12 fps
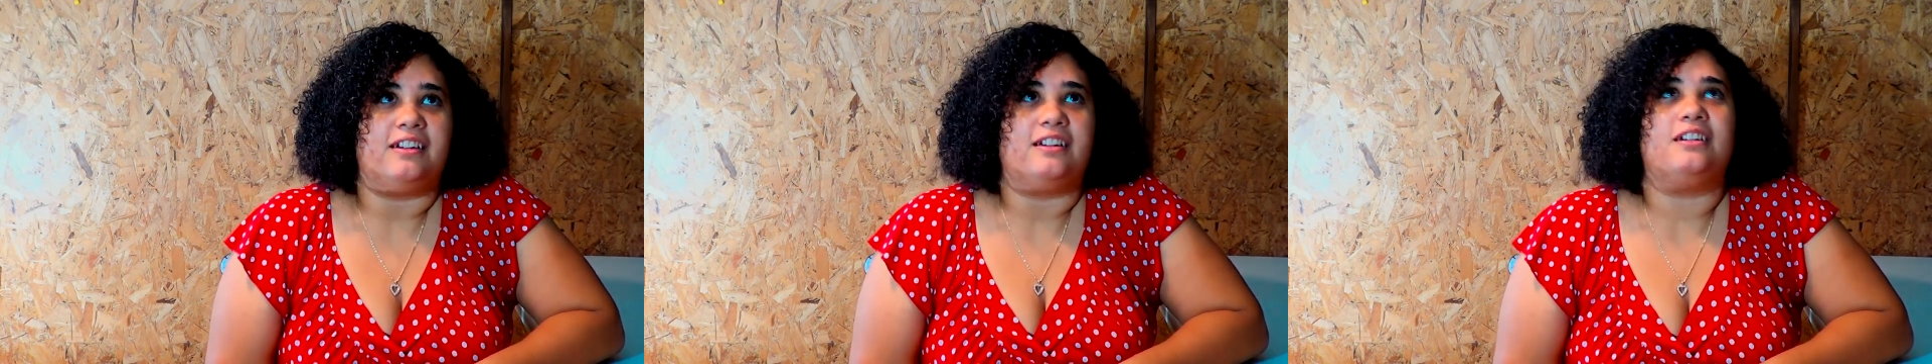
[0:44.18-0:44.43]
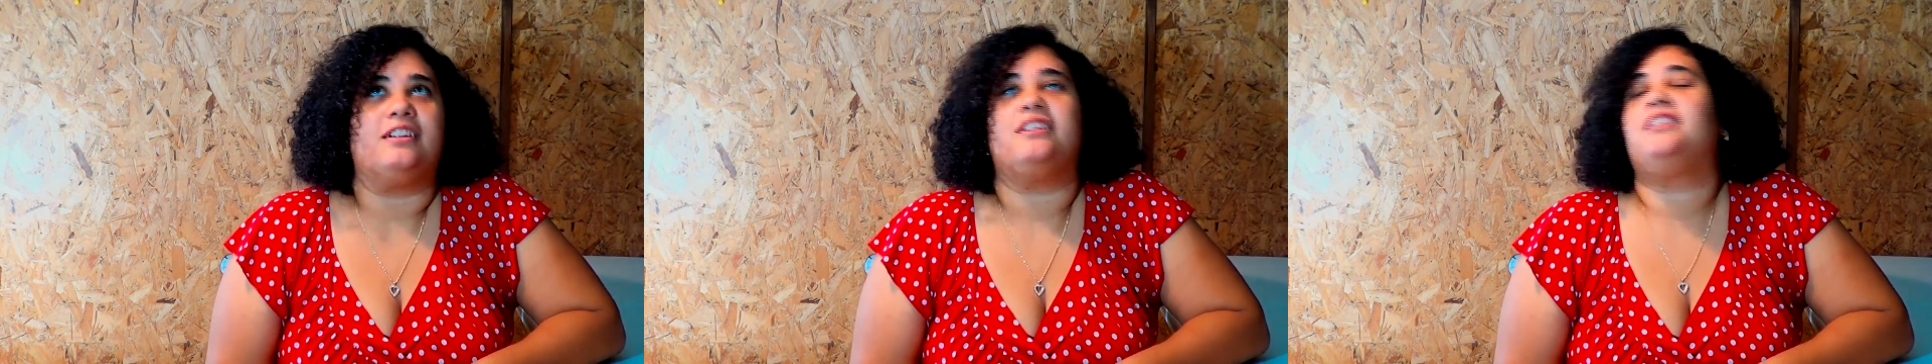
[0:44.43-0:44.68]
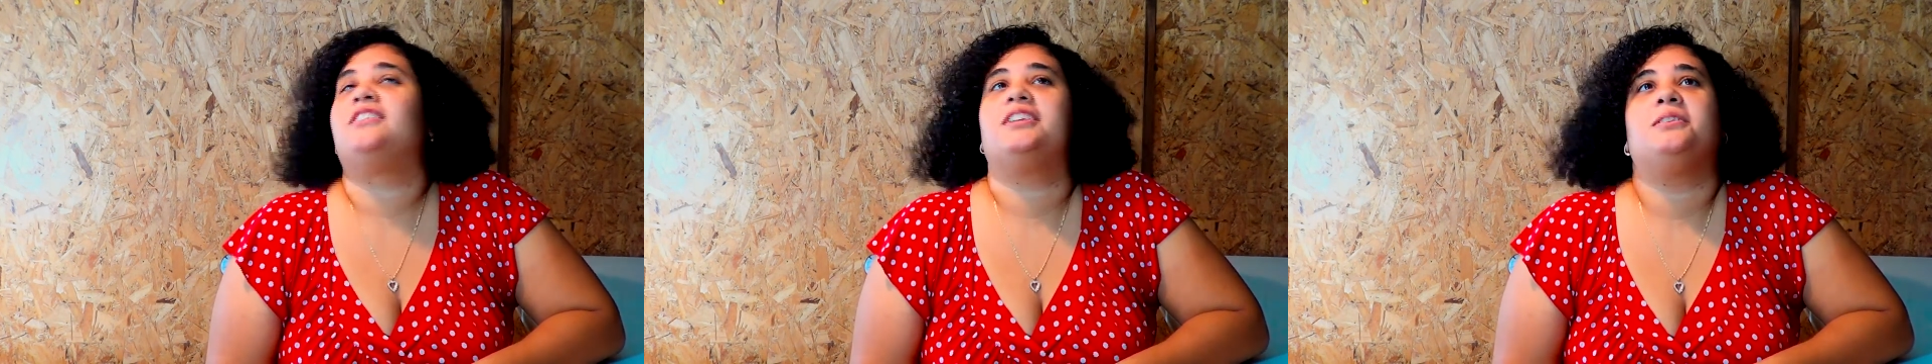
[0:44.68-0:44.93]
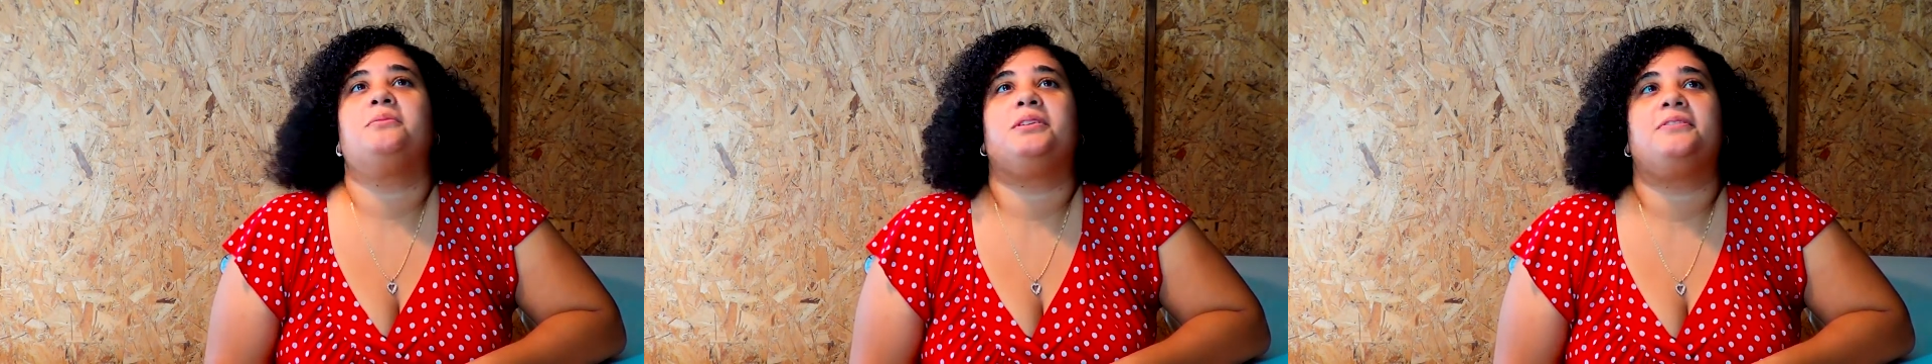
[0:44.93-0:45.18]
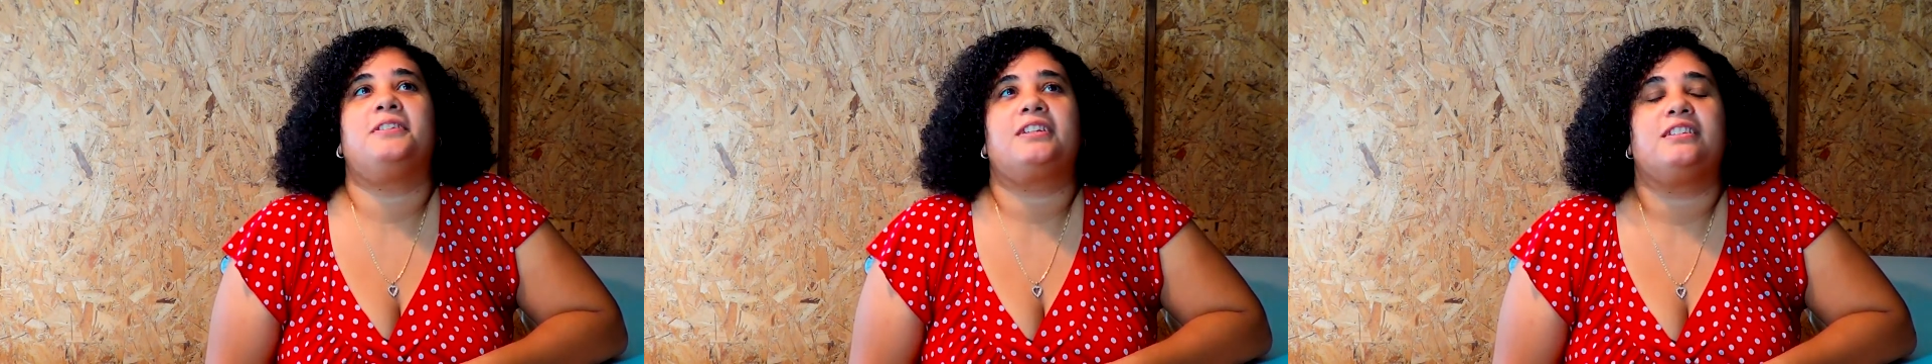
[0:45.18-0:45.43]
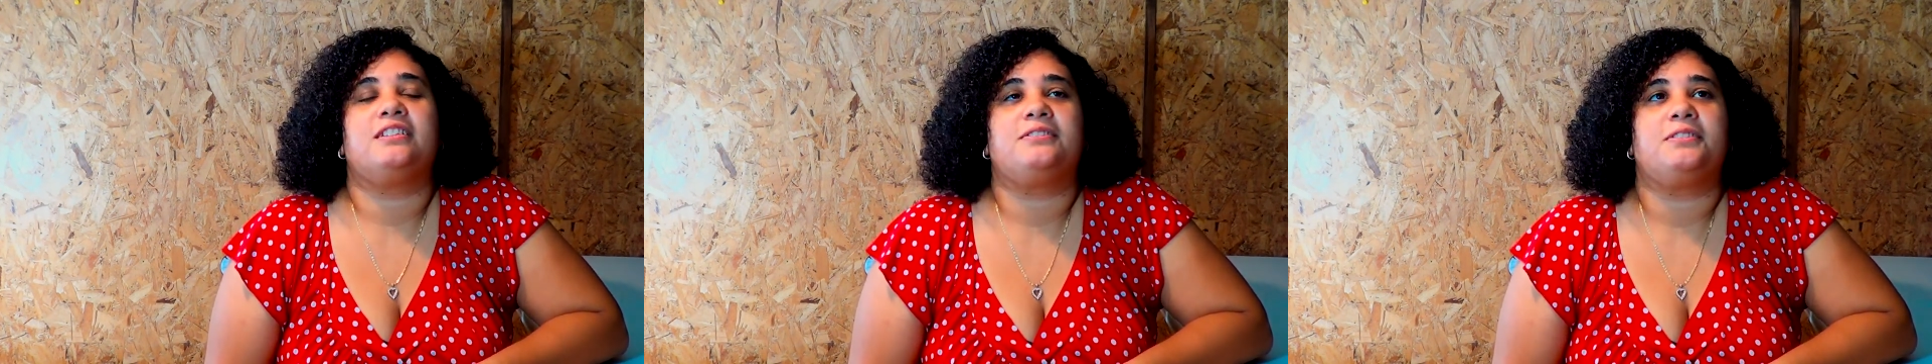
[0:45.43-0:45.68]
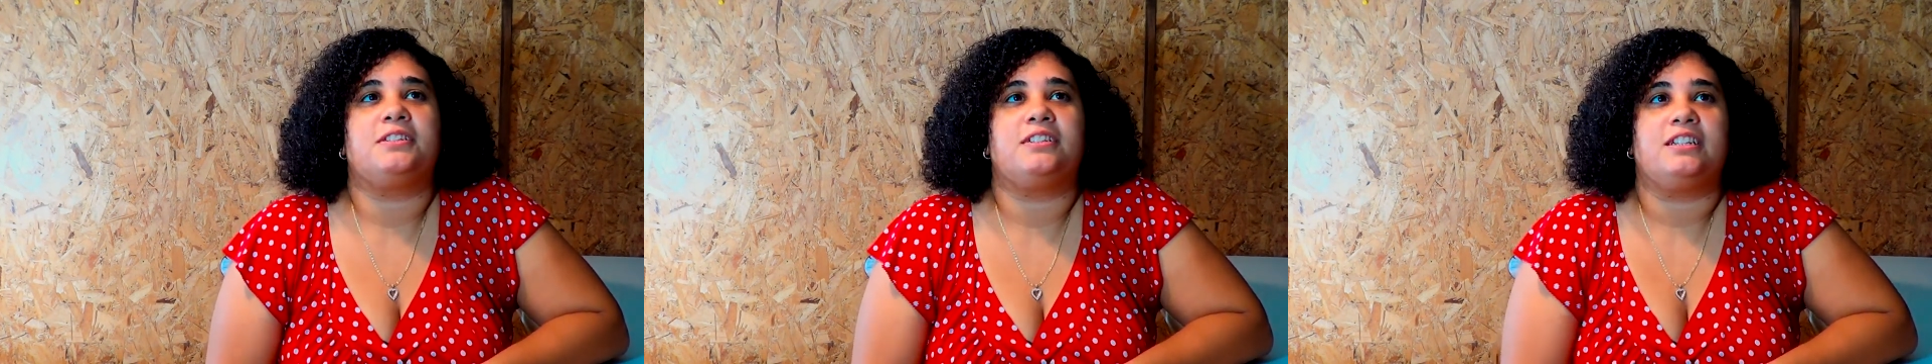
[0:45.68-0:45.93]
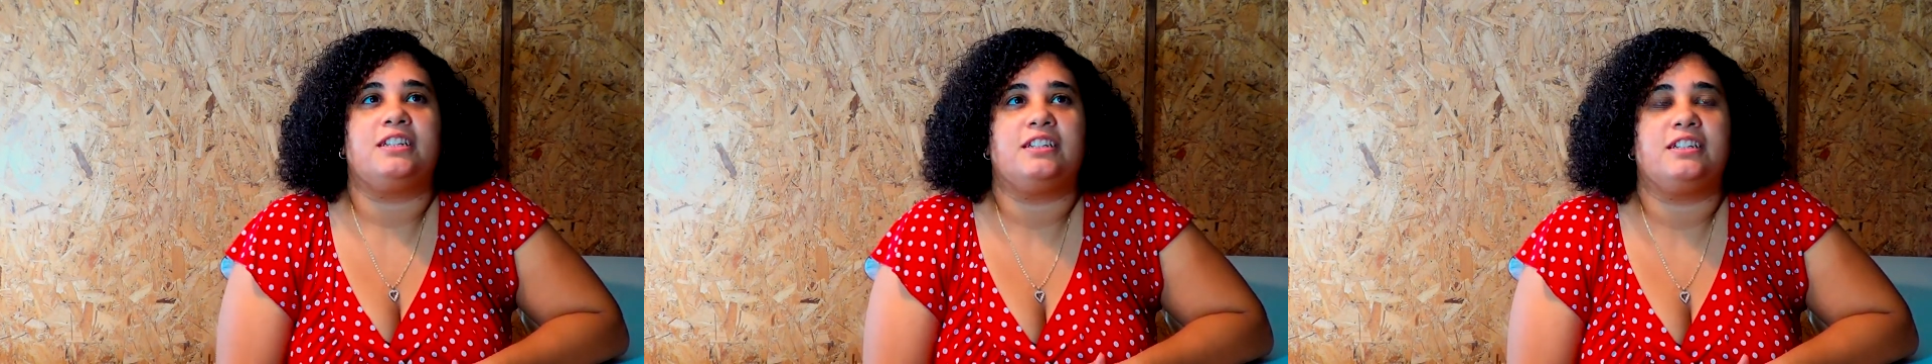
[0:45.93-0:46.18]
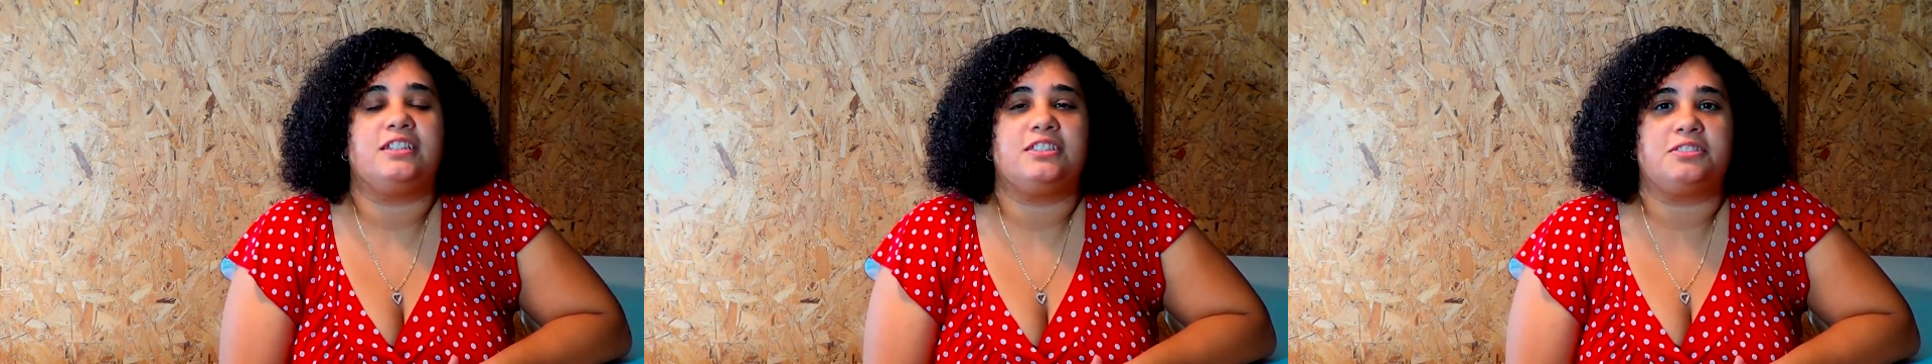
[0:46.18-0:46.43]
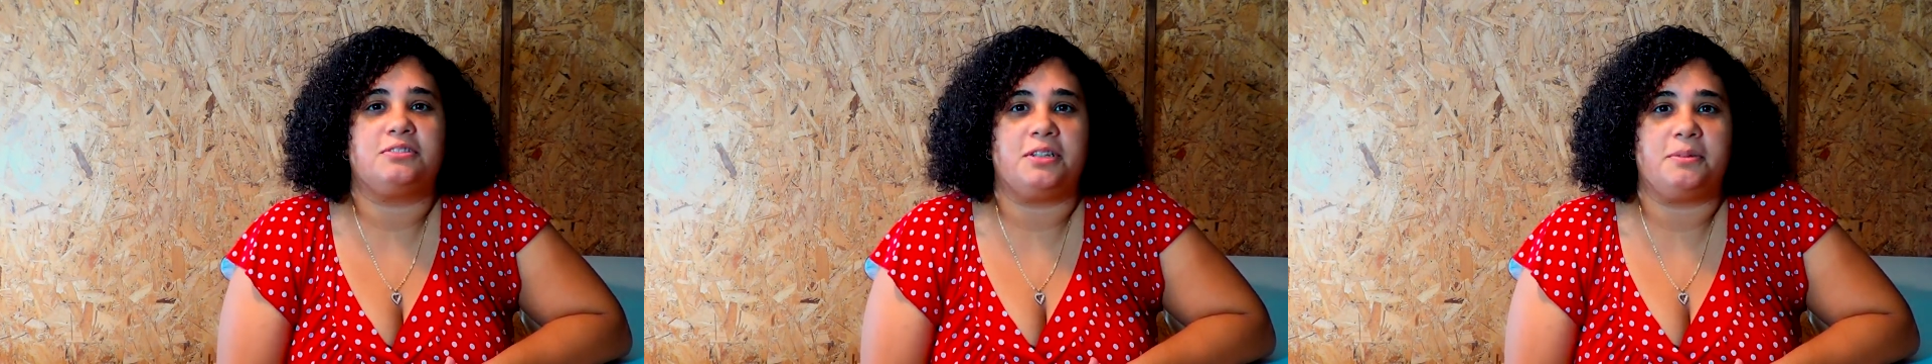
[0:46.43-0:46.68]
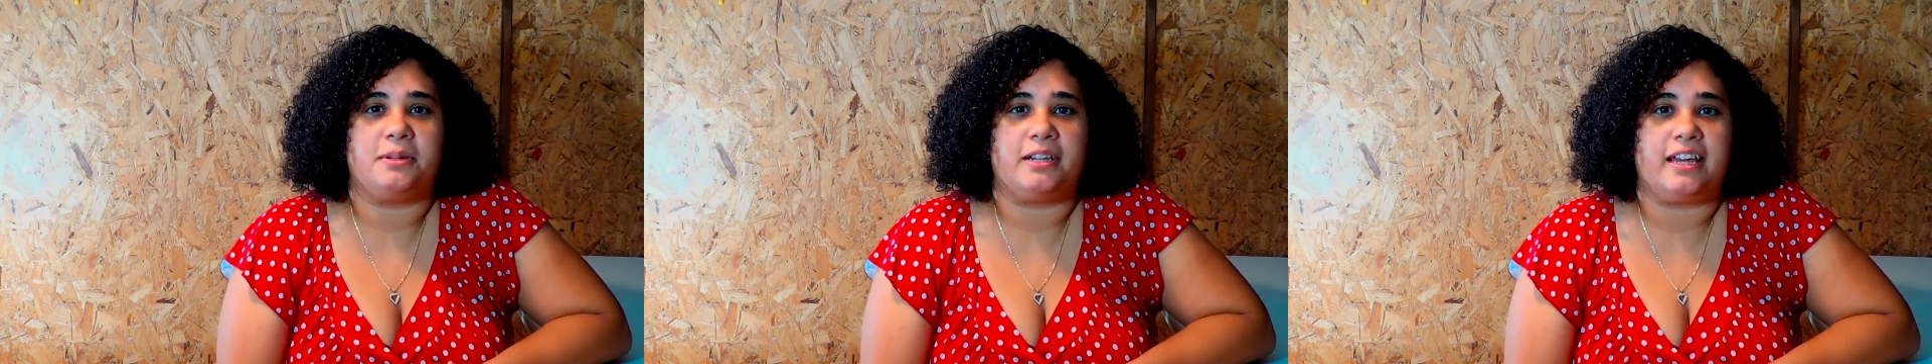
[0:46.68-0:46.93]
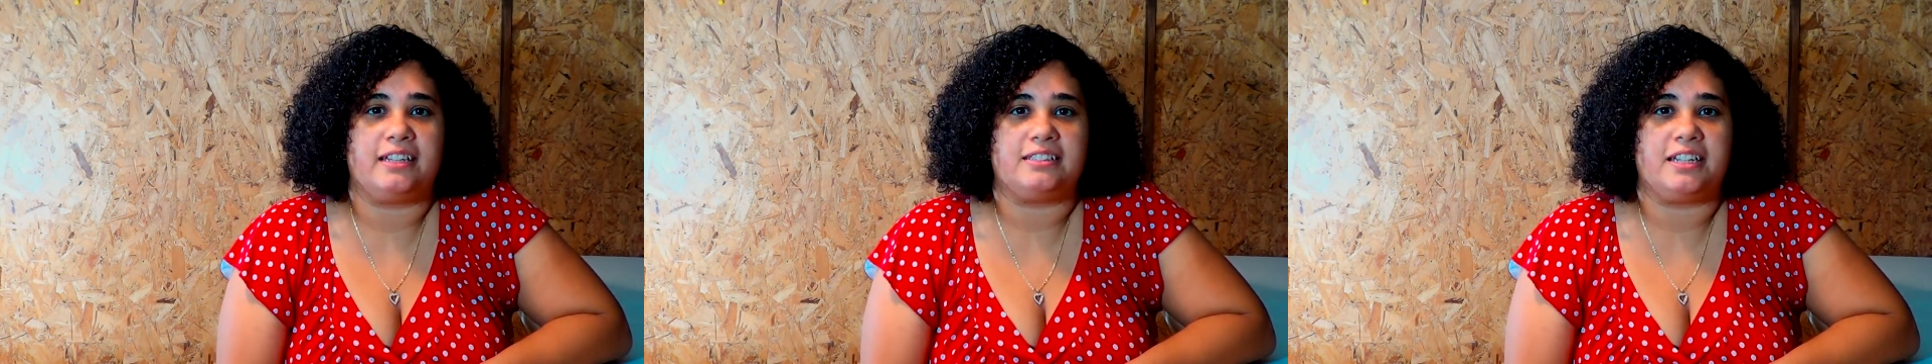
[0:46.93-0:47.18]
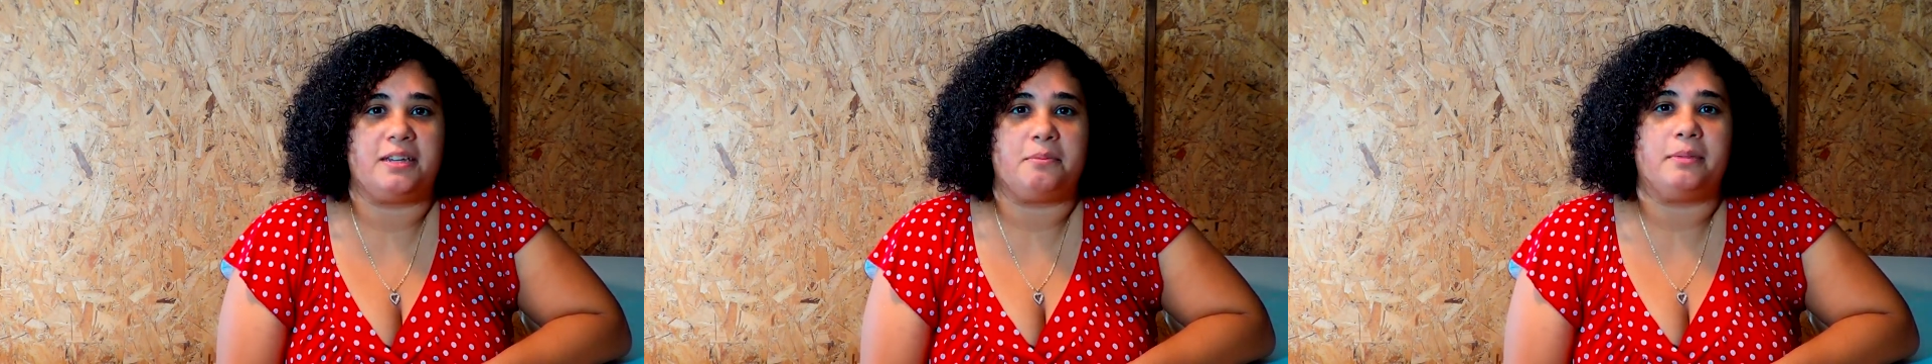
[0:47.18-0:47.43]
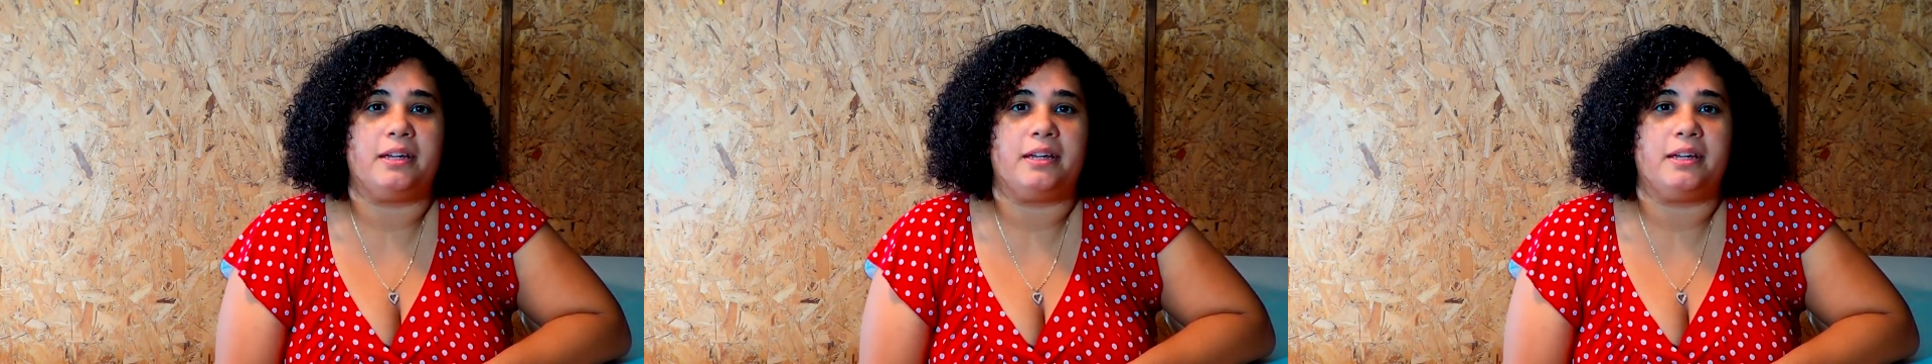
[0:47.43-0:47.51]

Oh, don't kill me for for screwing up your last name,